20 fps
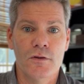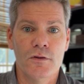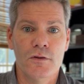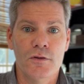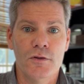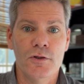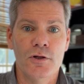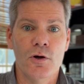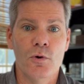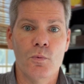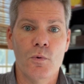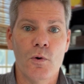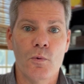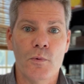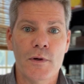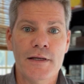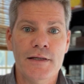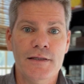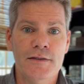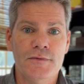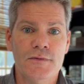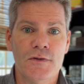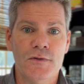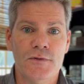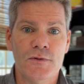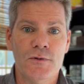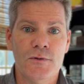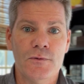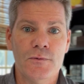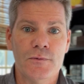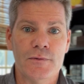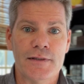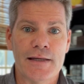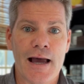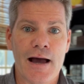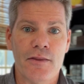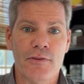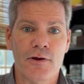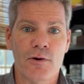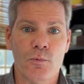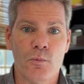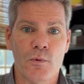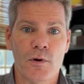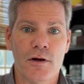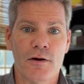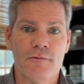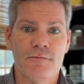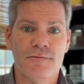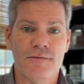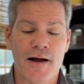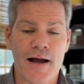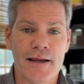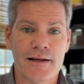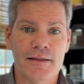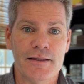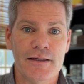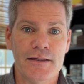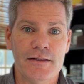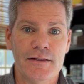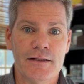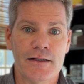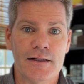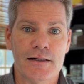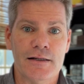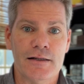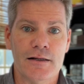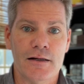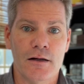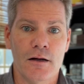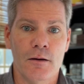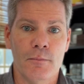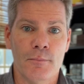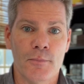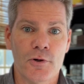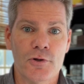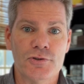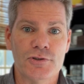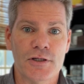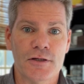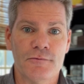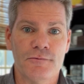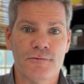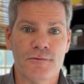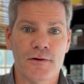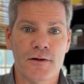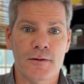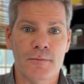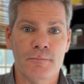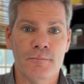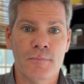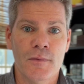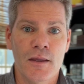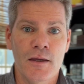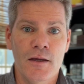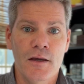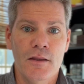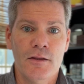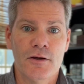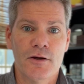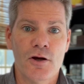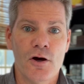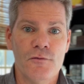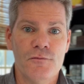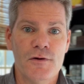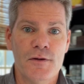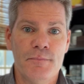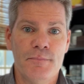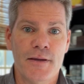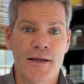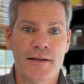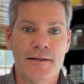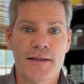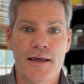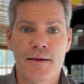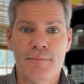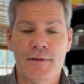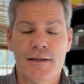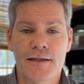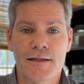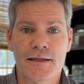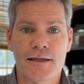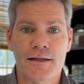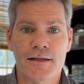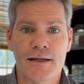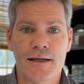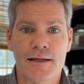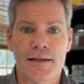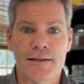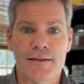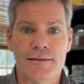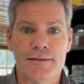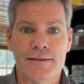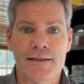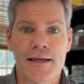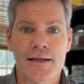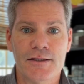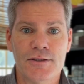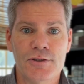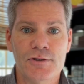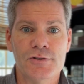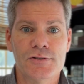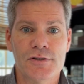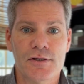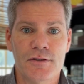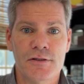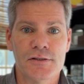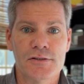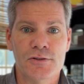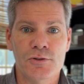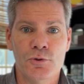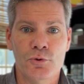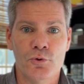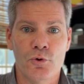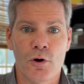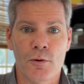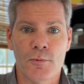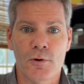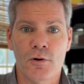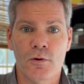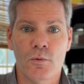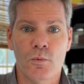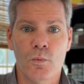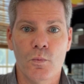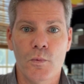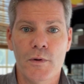you know, what we need to do now that we're finally emerging from the COVID pandemic and getting used to this new normal,